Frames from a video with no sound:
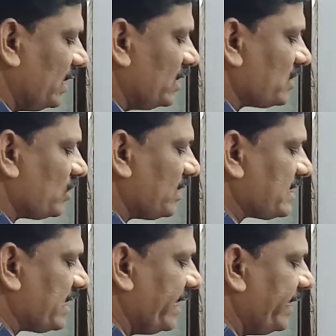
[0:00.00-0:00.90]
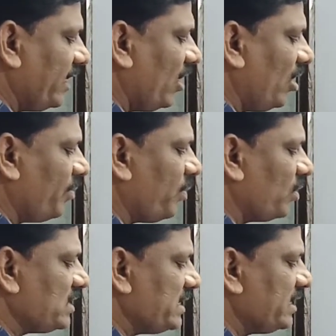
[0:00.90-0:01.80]
So, the side
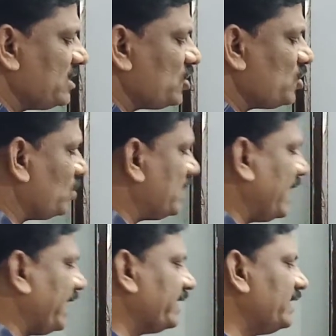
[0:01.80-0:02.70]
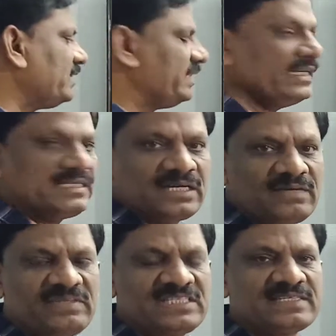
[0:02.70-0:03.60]
opposite to the angle theta.
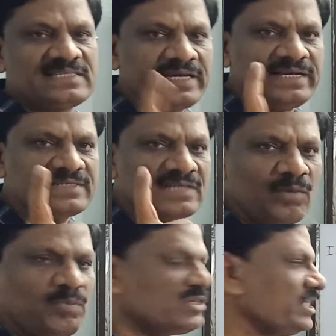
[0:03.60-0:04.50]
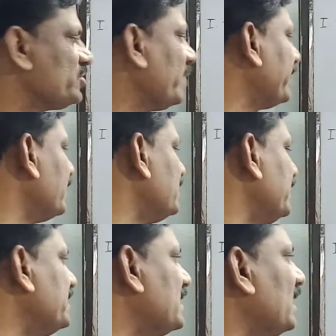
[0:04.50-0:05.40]
Which side is opposite to angle
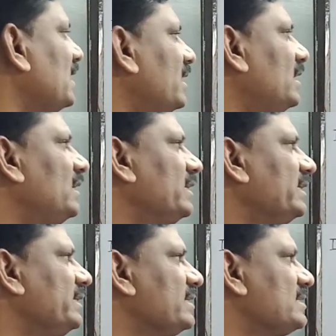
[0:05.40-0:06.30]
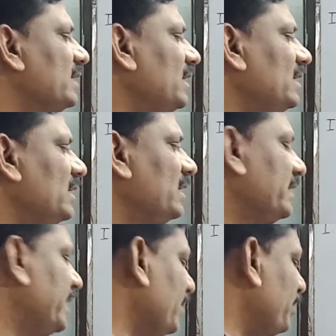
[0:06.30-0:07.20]
theta? It is
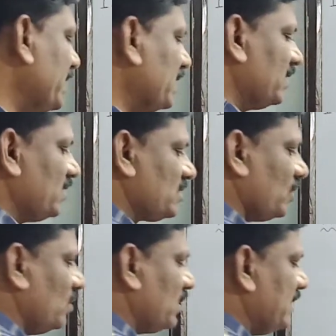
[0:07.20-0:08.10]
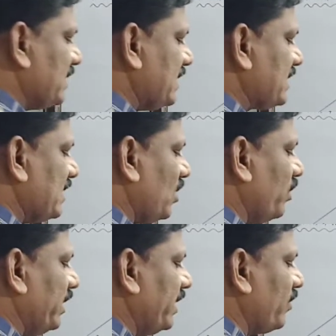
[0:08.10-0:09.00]
AB. So, this is now
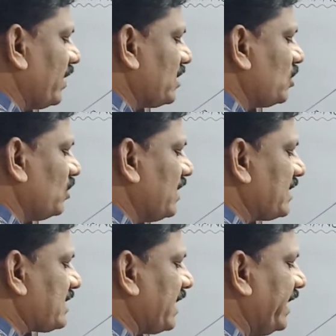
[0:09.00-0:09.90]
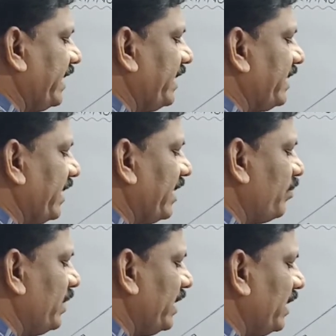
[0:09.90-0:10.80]
equal to the side
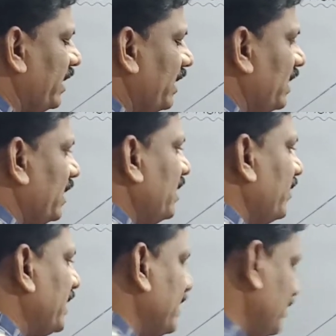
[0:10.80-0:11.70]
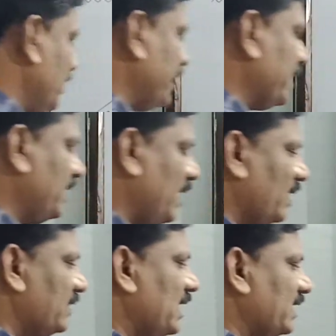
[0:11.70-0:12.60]
AB divided by
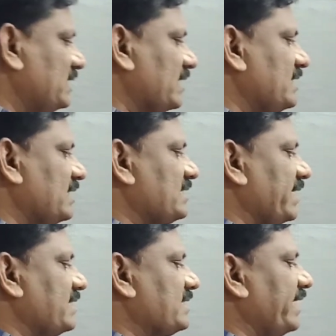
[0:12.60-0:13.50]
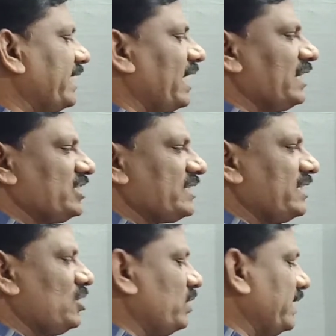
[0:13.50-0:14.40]
the adjacent side. Side
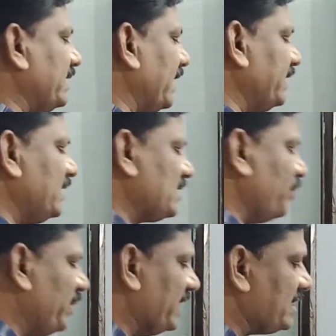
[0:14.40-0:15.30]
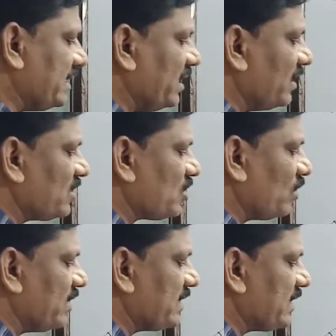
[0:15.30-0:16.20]
adjacent to theta is BC.
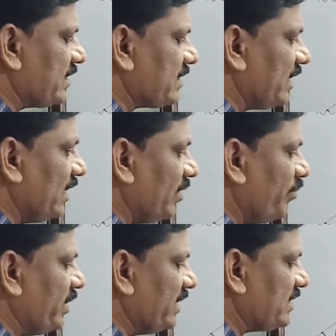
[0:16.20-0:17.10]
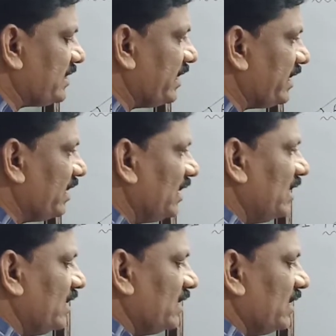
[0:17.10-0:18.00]
So, this is BC.
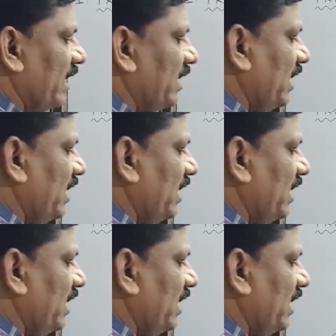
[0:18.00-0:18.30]
And